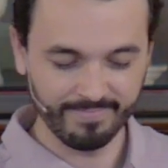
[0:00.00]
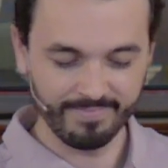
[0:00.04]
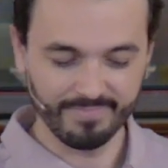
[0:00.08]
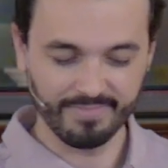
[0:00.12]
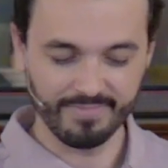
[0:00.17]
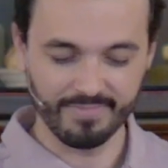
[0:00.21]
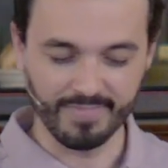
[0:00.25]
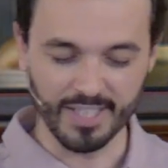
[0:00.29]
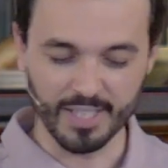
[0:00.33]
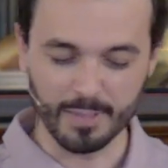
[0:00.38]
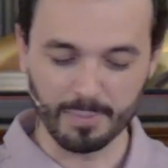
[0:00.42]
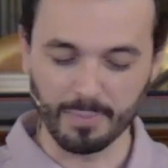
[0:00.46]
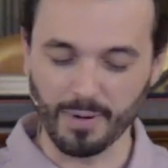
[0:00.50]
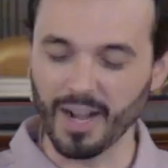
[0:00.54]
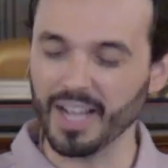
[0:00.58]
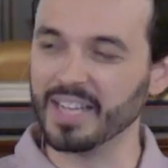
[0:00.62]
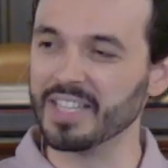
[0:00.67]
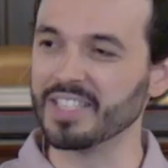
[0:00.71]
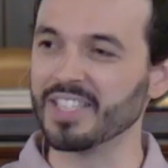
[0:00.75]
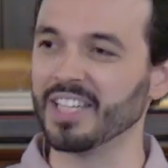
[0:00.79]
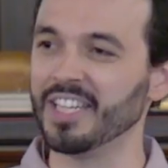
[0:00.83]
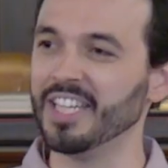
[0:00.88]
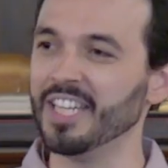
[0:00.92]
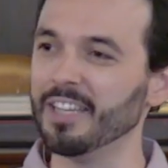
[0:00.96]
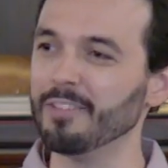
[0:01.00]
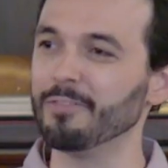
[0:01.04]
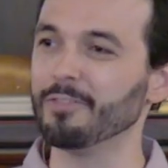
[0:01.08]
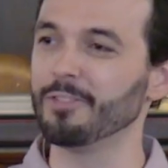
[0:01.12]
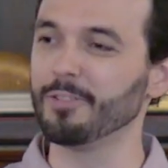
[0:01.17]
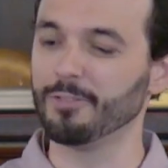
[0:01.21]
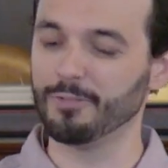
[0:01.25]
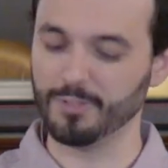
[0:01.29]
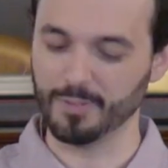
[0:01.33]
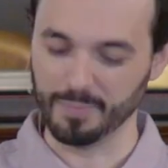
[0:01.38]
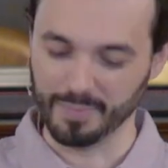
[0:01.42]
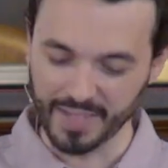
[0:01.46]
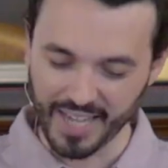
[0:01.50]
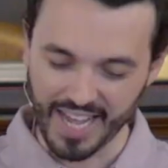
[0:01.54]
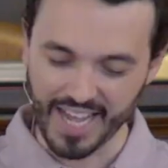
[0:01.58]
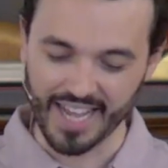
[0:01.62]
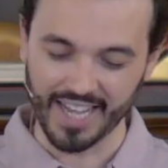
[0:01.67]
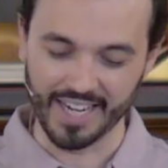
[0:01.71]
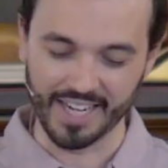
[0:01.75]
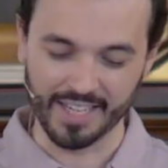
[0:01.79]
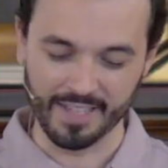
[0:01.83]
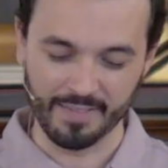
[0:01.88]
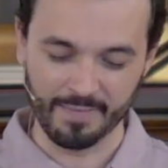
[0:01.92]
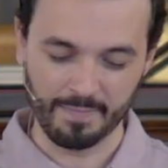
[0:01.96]
This pride is a gift from
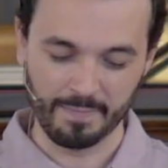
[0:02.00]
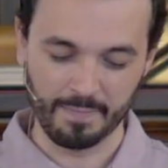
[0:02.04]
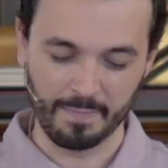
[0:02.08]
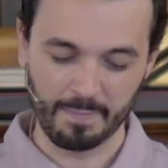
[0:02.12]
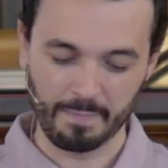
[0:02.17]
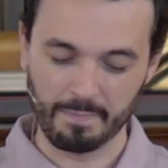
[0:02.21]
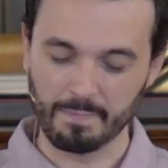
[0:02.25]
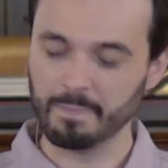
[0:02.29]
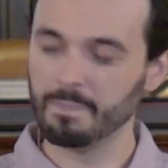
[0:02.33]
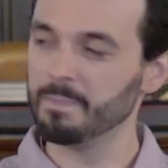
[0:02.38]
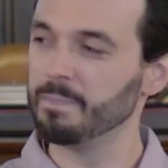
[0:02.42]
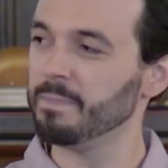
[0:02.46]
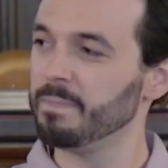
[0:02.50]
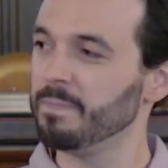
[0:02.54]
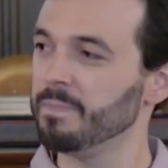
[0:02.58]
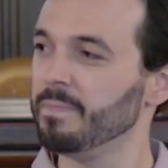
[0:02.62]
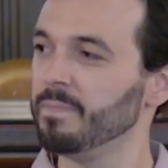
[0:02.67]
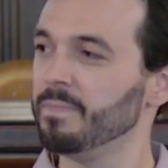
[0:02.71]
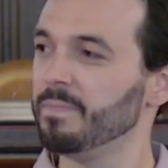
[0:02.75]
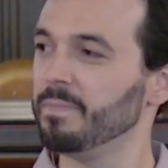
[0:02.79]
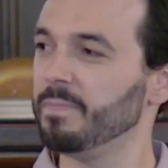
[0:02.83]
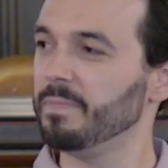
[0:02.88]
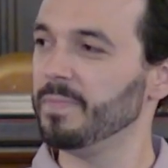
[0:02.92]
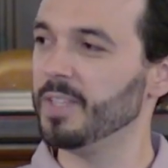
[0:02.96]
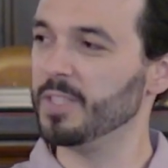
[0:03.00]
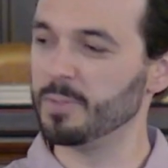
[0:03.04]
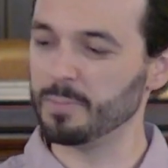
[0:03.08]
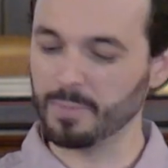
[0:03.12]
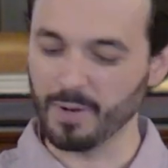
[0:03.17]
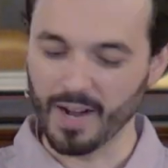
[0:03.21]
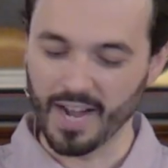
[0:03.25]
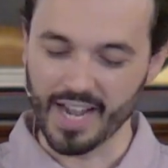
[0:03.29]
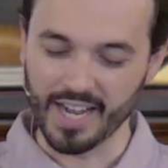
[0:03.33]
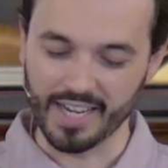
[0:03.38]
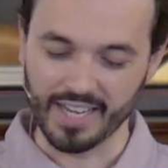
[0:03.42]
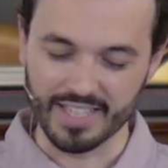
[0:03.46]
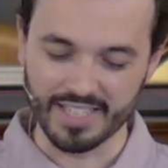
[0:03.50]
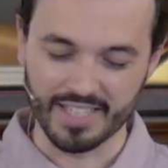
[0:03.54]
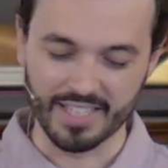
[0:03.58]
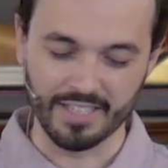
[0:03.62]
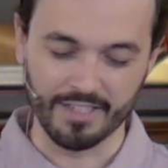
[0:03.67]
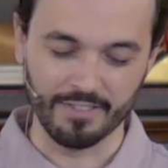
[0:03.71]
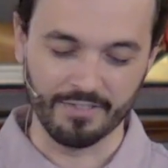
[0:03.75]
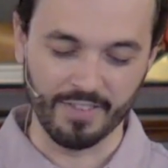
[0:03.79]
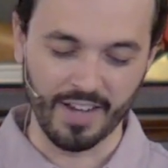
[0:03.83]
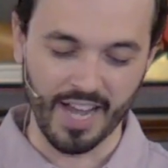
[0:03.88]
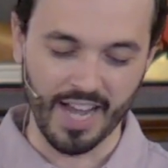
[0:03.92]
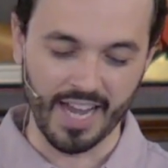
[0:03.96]
God. This pride is a
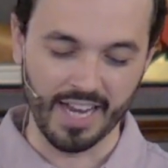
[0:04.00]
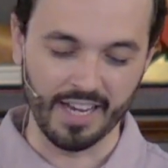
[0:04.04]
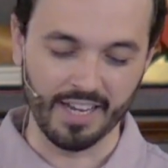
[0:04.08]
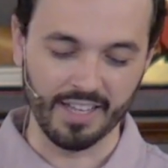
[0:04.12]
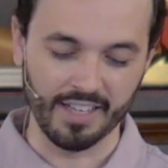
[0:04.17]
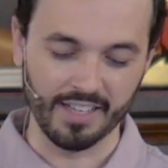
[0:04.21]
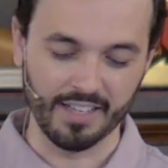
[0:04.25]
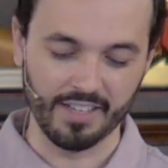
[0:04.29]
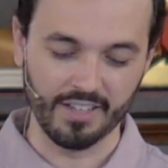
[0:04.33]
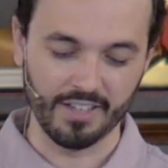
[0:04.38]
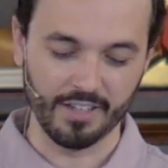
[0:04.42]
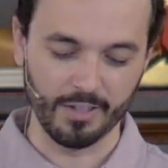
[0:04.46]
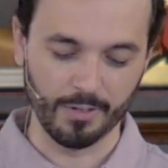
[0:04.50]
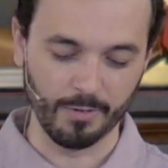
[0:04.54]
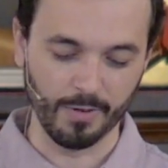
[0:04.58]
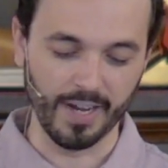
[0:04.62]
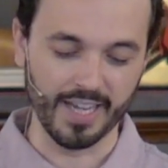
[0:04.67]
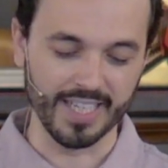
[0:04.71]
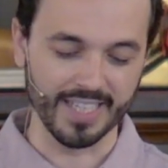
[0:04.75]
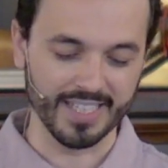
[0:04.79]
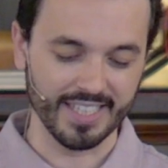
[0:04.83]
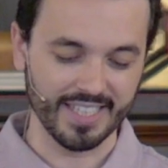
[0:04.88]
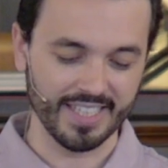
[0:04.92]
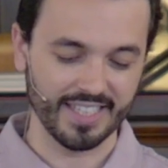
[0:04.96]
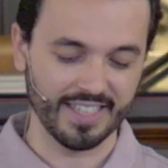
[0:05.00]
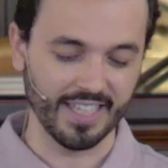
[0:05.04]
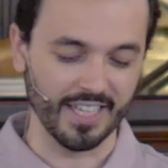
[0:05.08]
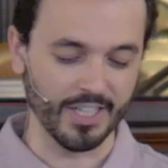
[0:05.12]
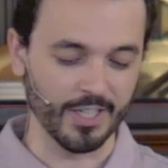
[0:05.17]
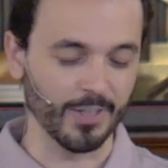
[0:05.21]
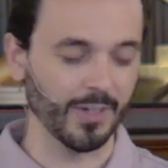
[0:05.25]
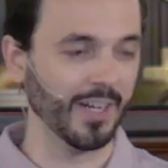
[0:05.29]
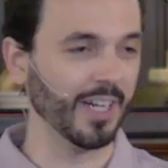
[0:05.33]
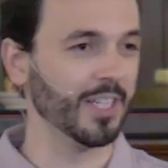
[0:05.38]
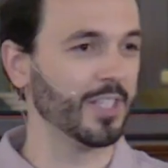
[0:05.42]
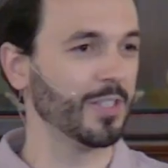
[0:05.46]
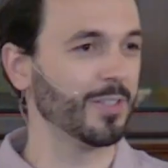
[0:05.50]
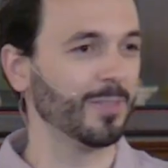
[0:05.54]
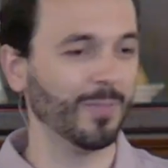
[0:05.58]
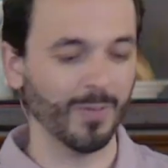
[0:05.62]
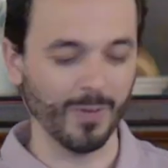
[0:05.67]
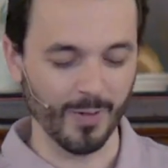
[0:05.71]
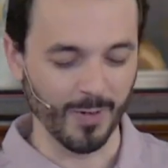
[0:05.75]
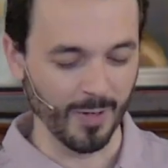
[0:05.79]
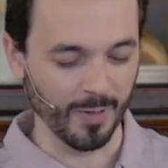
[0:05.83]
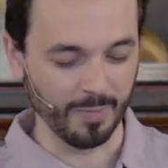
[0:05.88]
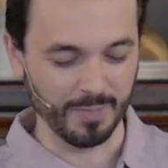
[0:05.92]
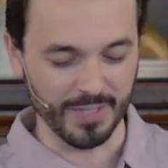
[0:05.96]
divine grace that
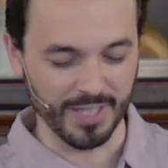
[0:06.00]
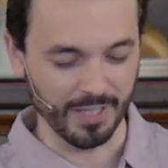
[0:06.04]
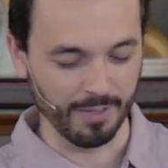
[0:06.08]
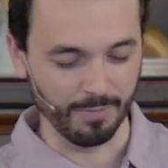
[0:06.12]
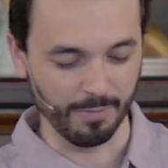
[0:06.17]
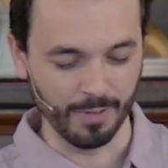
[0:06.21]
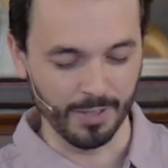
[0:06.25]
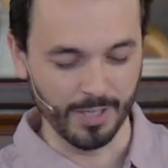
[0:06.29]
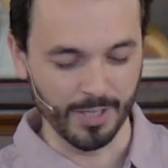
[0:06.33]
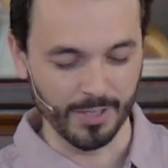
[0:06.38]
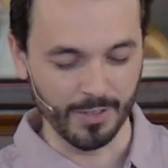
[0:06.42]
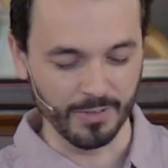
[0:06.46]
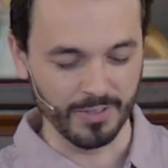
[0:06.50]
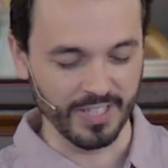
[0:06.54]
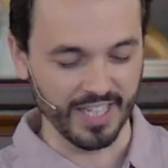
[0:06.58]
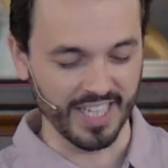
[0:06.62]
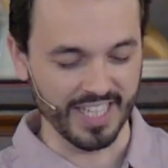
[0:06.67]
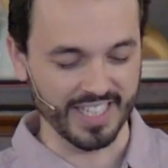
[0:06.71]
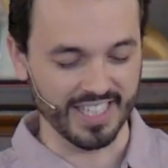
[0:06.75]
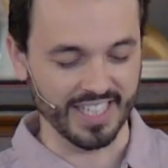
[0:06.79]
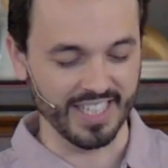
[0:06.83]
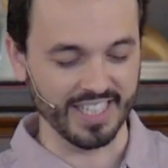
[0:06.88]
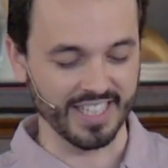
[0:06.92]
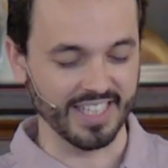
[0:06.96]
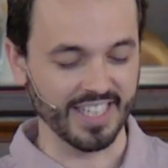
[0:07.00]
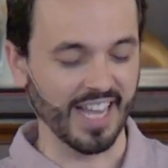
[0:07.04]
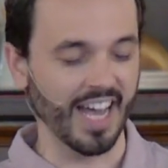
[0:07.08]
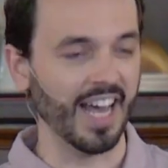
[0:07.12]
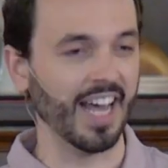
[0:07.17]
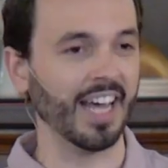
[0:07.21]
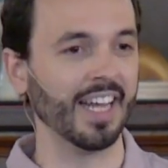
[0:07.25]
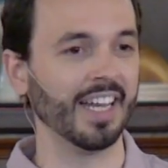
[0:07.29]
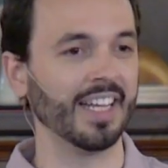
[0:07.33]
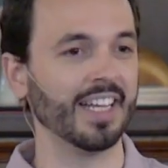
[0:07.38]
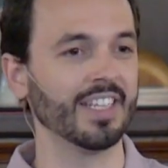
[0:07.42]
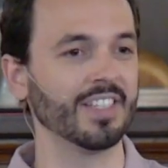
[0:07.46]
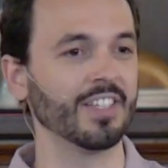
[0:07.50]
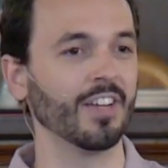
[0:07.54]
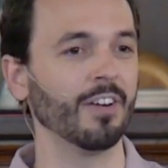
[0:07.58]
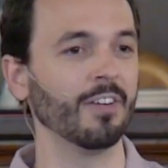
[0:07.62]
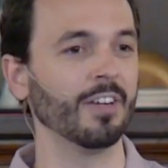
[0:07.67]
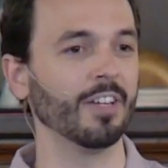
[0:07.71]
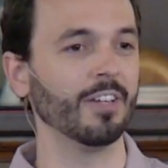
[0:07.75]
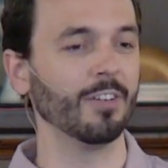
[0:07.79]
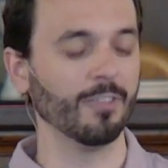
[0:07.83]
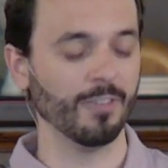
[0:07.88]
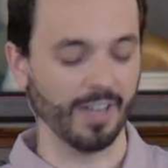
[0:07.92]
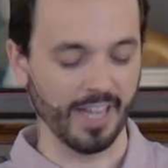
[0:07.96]
transforms and renews us as God has
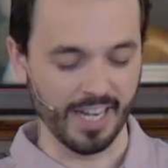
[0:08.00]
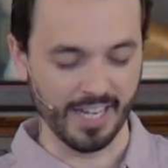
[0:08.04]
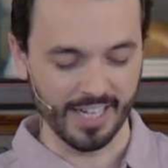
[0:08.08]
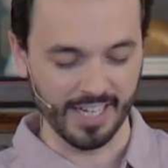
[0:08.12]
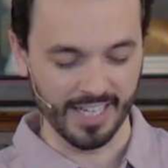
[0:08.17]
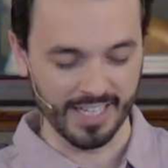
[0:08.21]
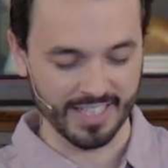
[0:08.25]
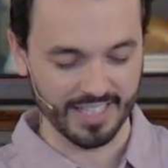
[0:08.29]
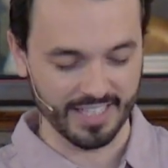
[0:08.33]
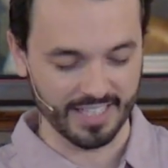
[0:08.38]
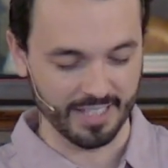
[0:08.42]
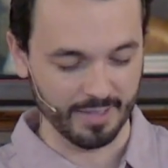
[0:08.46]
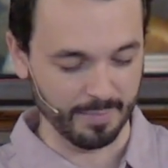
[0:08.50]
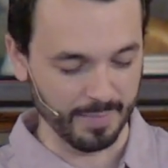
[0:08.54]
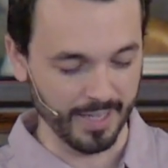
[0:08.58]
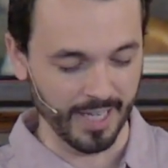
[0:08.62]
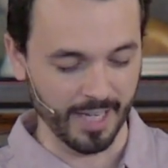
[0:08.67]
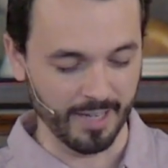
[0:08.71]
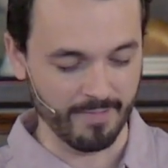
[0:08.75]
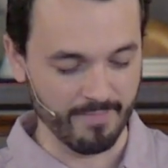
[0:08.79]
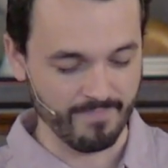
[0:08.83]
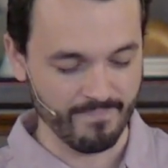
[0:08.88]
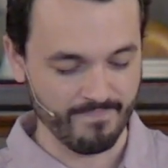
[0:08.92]
already created us to be.